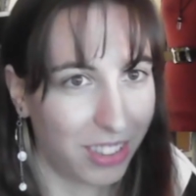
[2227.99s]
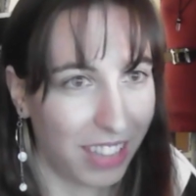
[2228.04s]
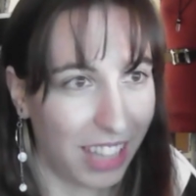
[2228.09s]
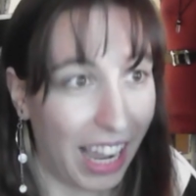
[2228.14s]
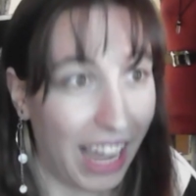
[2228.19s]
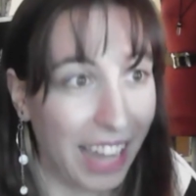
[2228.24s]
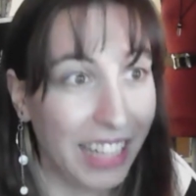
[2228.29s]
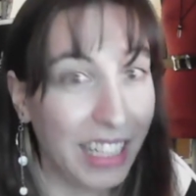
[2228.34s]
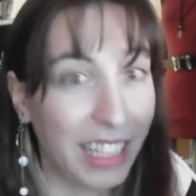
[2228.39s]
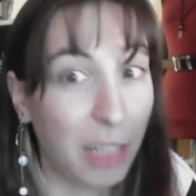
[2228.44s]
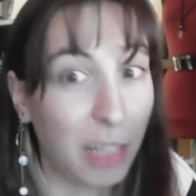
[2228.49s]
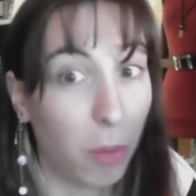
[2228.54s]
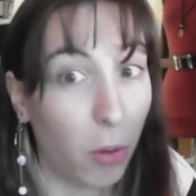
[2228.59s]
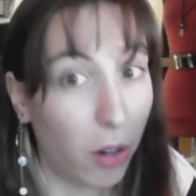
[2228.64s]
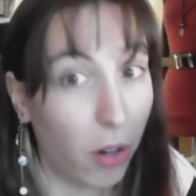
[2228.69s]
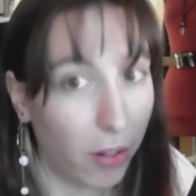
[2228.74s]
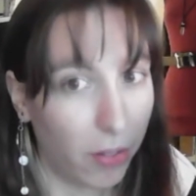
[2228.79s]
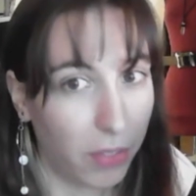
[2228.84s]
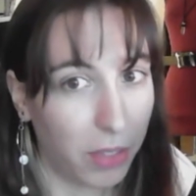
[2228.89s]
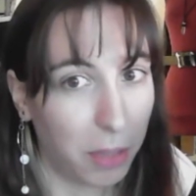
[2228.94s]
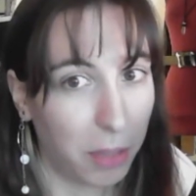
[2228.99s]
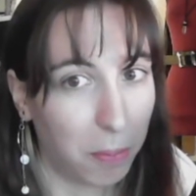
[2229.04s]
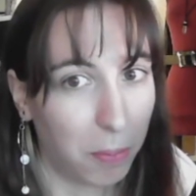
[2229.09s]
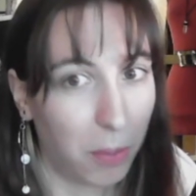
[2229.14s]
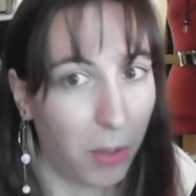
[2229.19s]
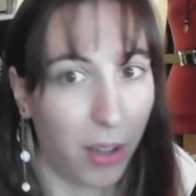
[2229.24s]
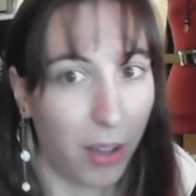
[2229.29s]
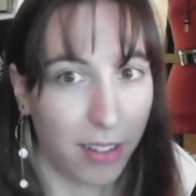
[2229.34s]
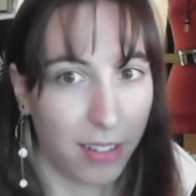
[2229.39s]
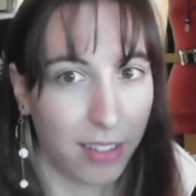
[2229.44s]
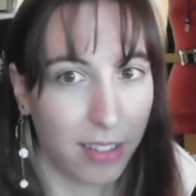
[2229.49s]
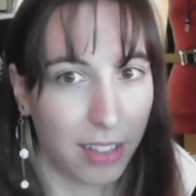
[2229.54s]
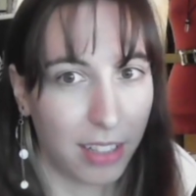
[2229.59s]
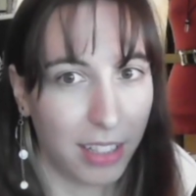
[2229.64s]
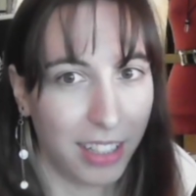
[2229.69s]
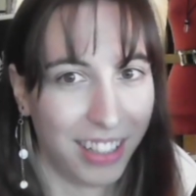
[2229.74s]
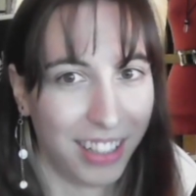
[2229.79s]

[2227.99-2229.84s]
I need more of them, honestly.